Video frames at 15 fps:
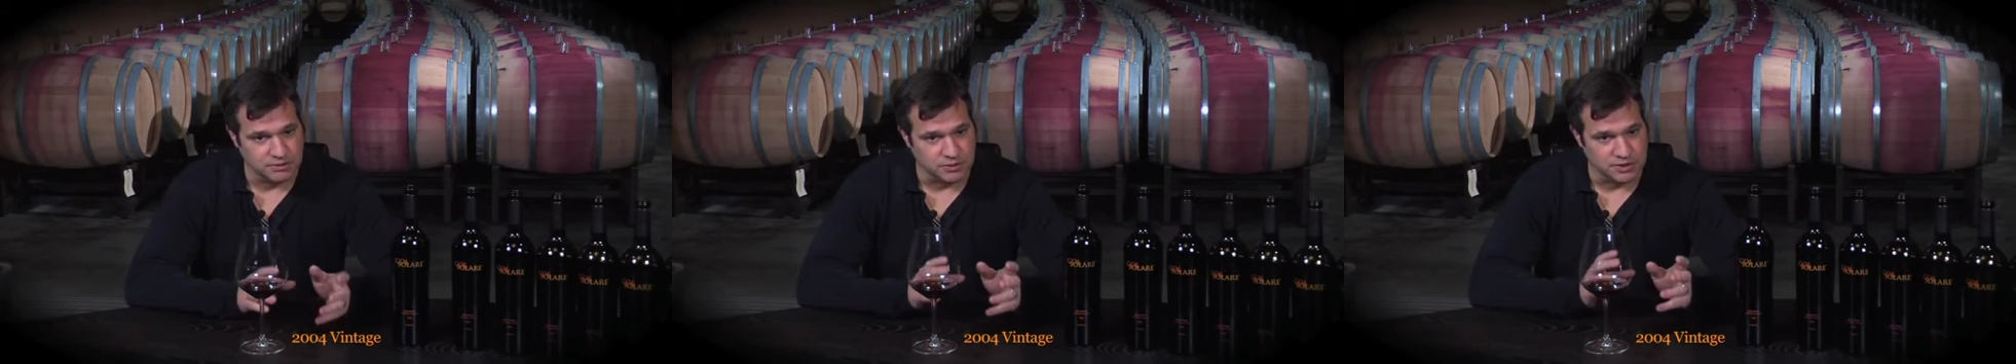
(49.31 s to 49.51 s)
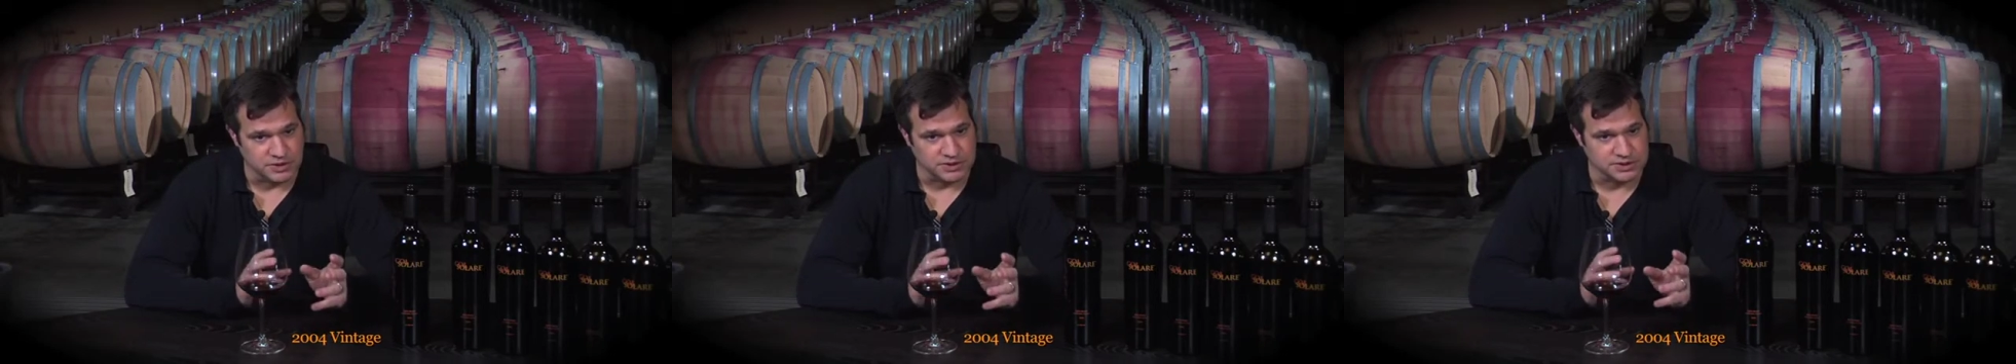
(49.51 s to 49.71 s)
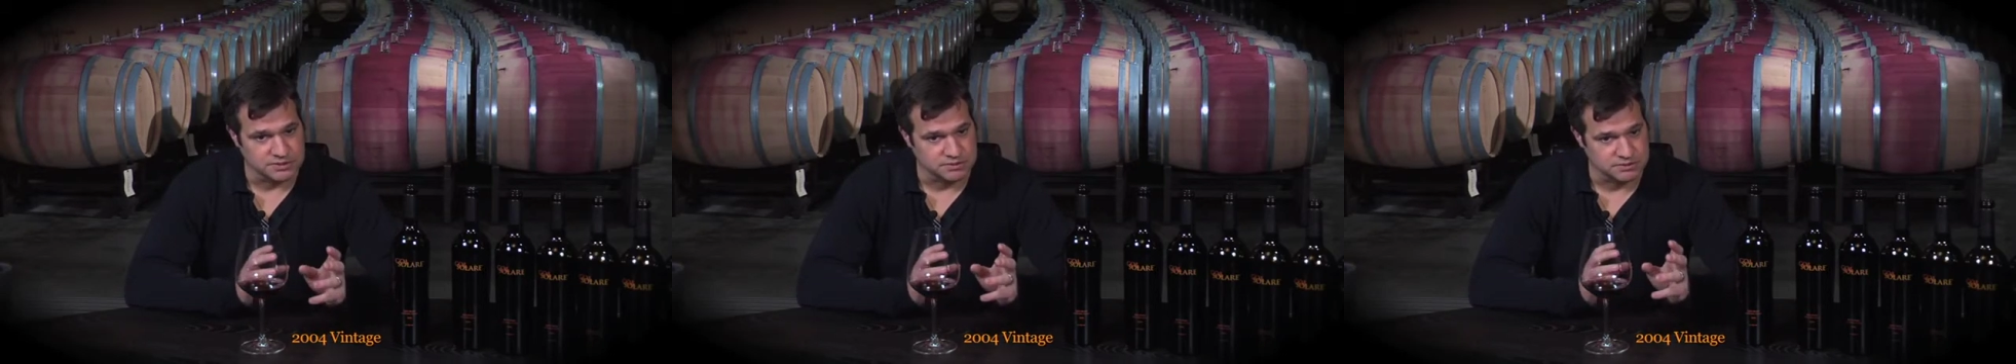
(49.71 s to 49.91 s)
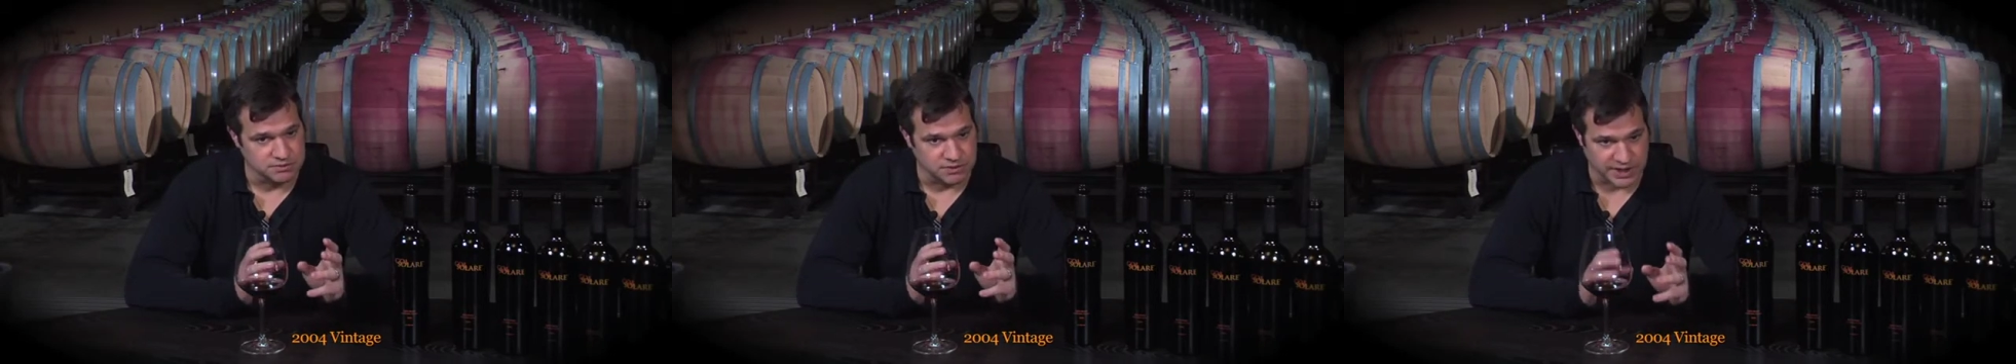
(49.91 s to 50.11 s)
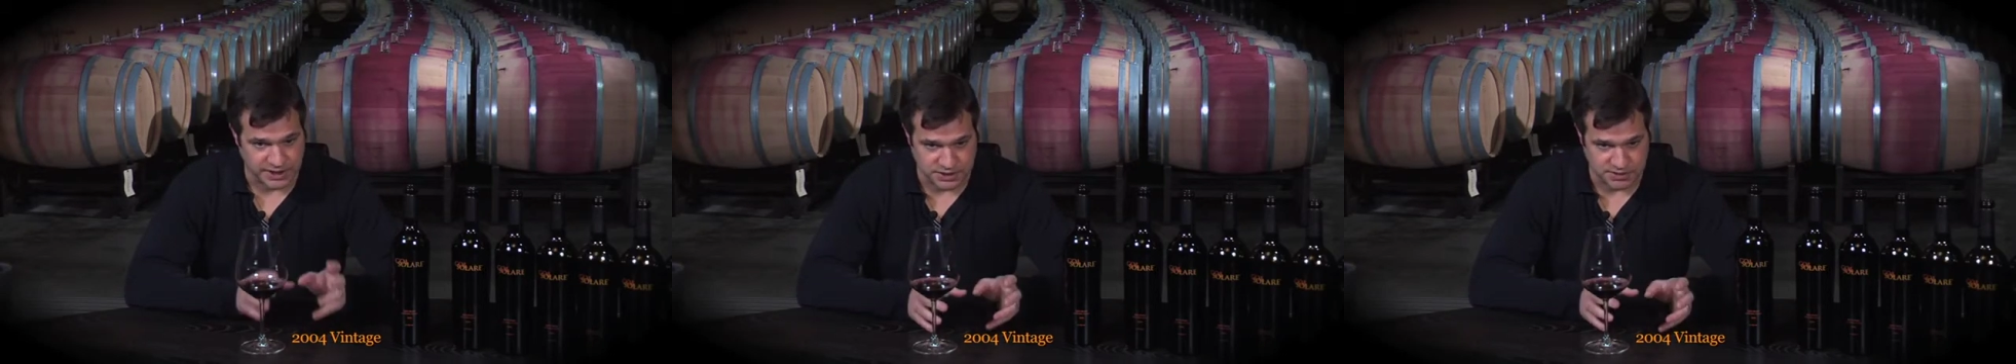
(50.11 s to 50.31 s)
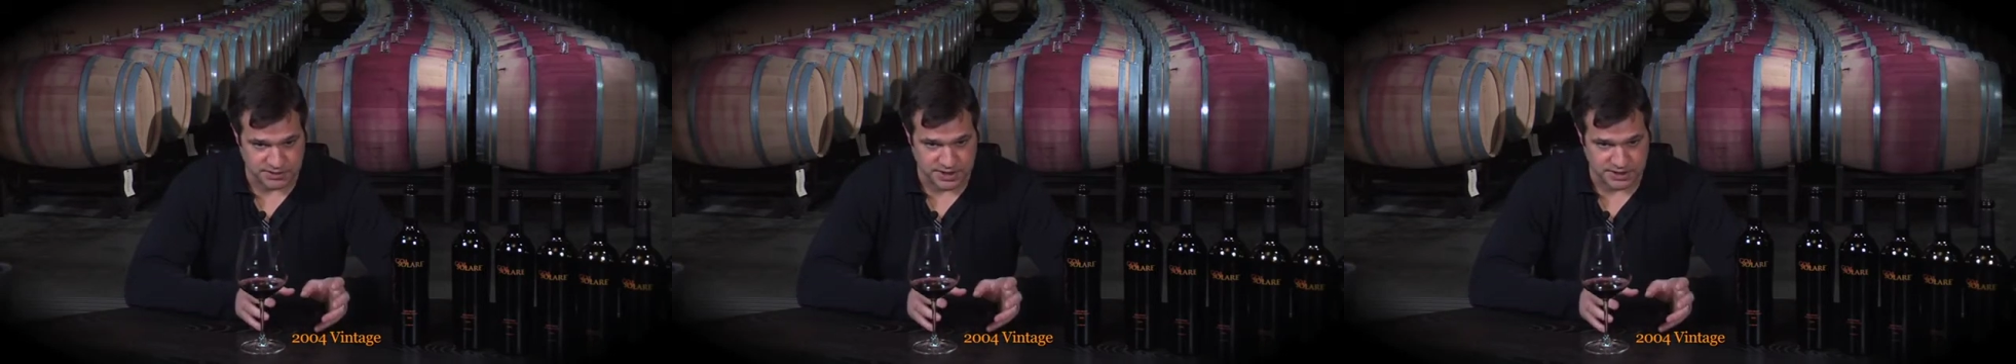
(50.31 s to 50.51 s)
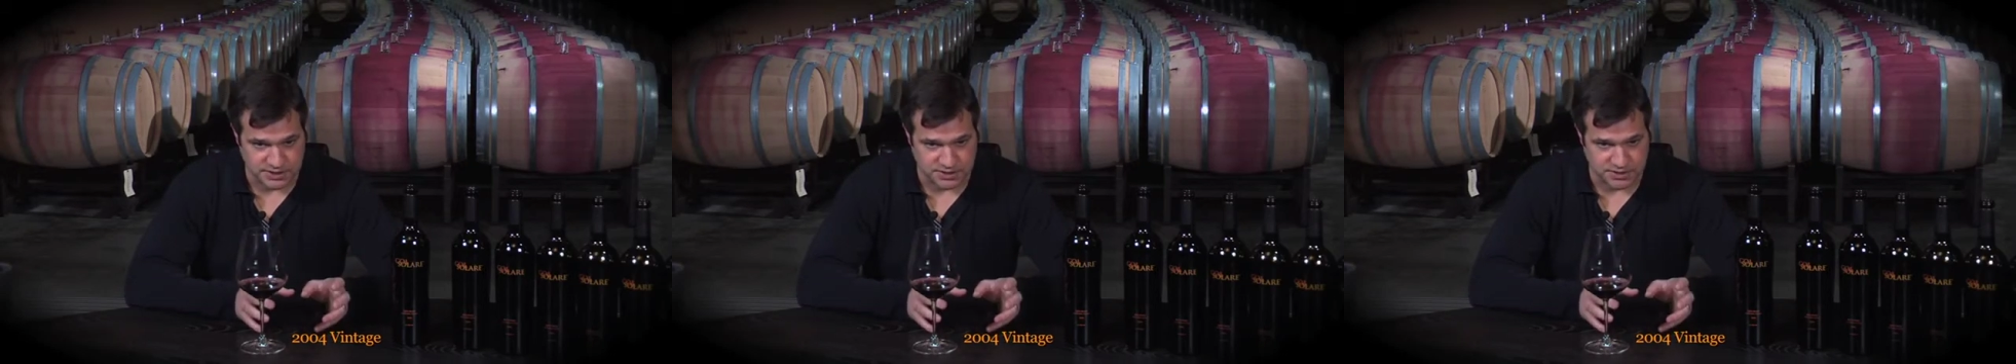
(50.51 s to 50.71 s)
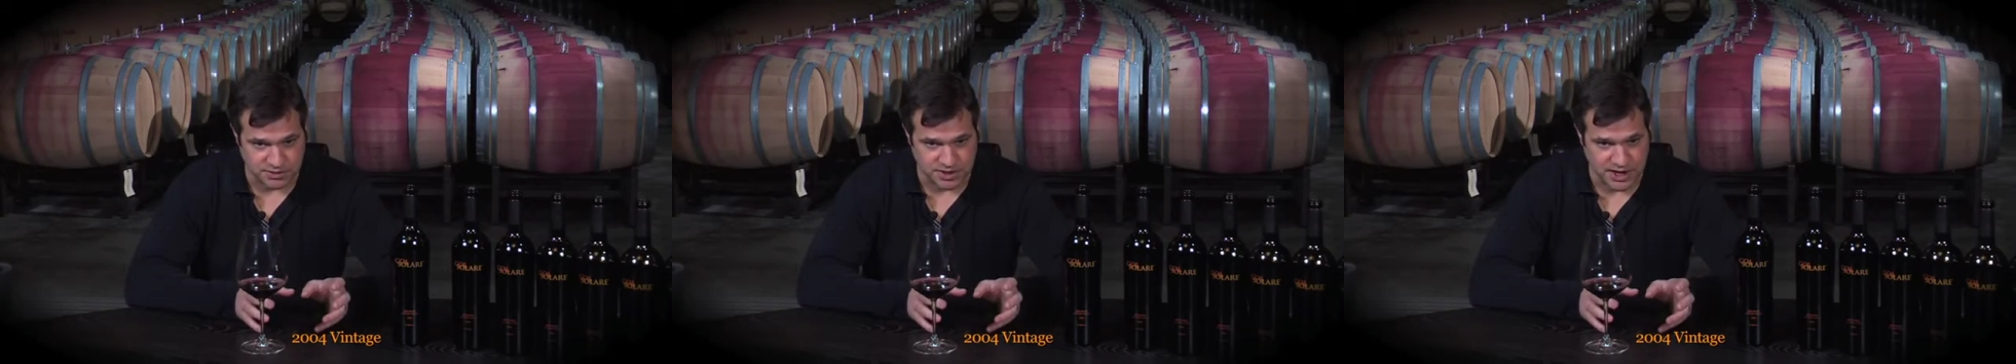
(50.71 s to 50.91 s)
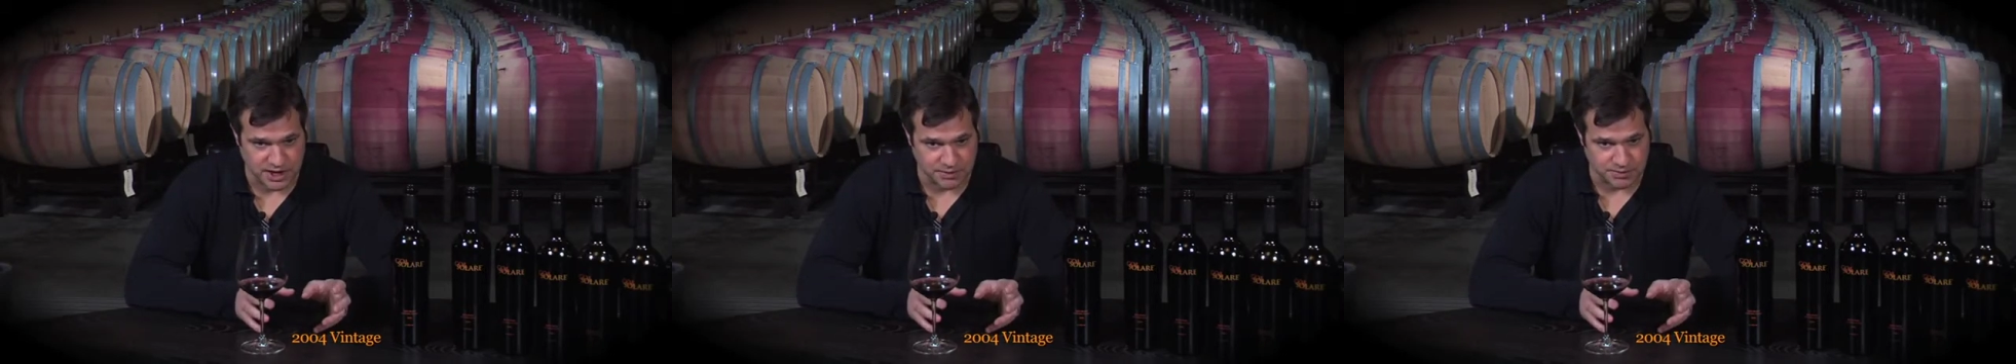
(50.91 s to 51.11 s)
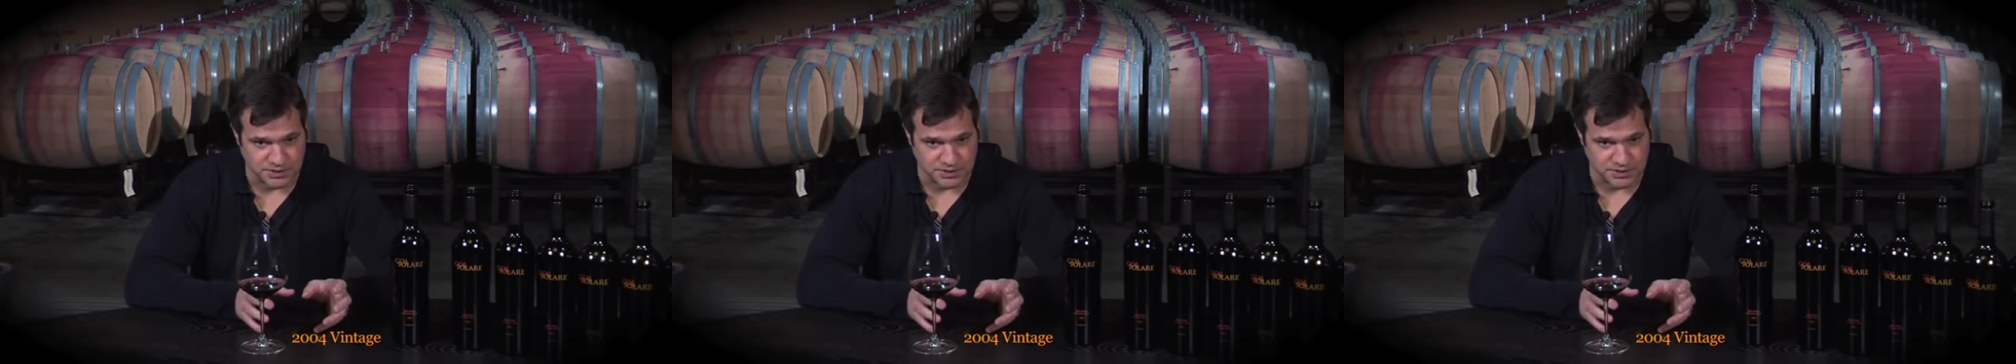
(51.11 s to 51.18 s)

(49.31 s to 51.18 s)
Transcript: was like 2003,